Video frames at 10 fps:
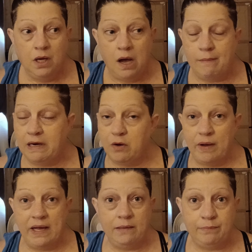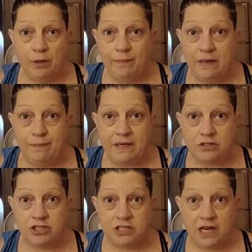I'm going to go ahead and build me a
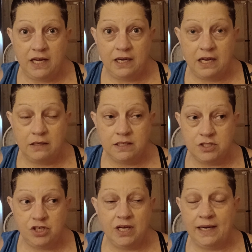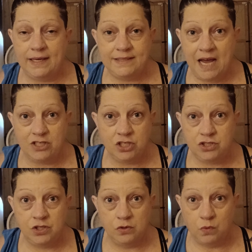bench seat, and because you got to attach it
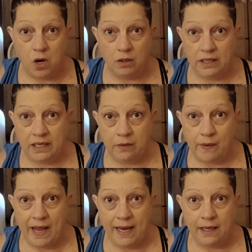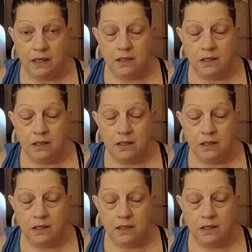to the wall anyway.